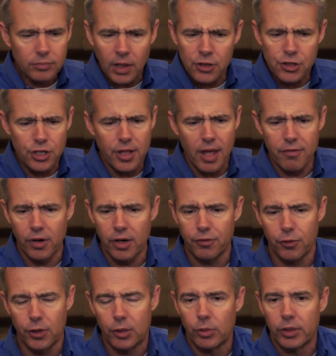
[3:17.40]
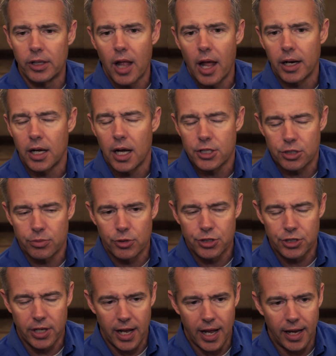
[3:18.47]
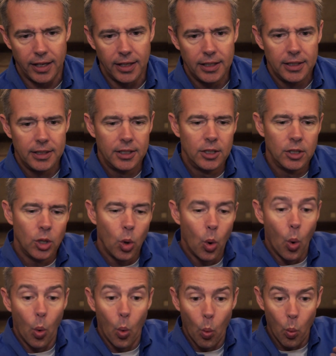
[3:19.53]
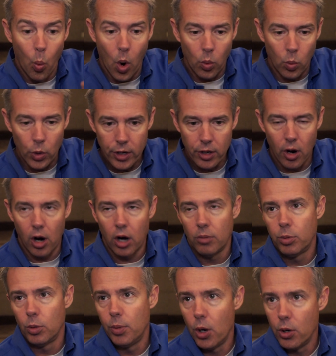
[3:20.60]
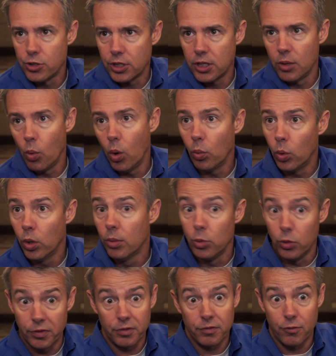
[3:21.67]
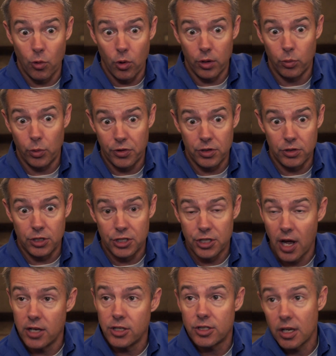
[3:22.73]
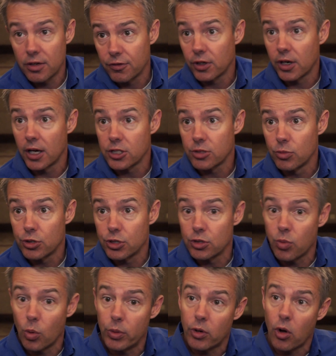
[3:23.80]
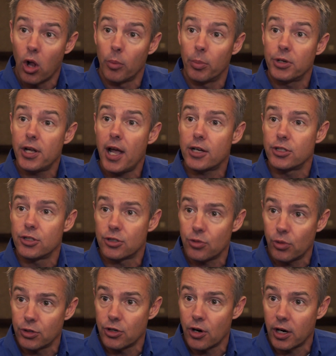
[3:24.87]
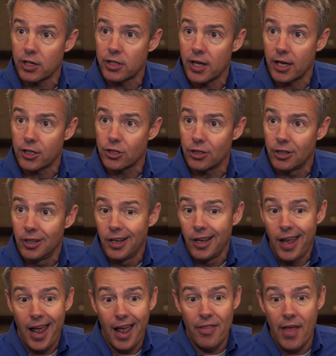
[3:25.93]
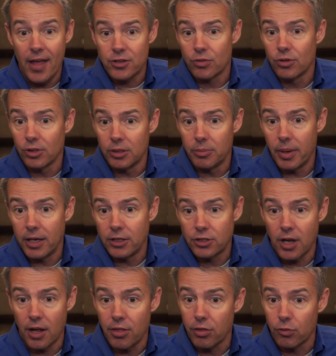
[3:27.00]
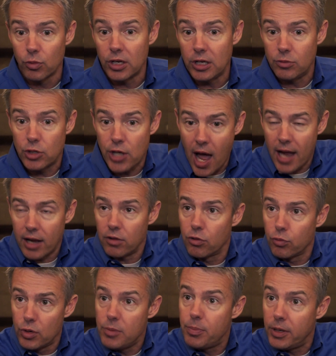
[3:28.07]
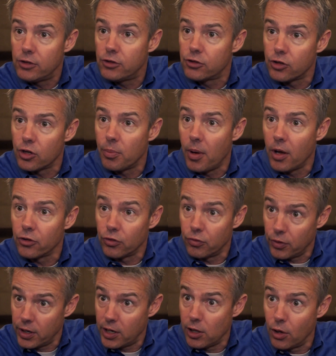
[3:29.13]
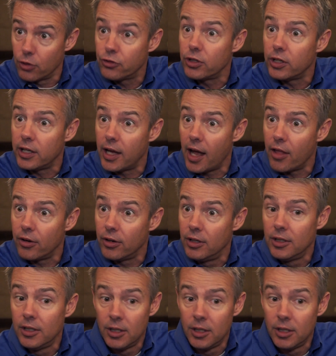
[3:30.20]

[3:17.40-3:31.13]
You see that very frequently, a lot of customers today. What we are proposing and what we're moving forward with the design state for customers is what we call a protection storage architecture. And that's really based on tying 3 pieces of the puzzle very closely together.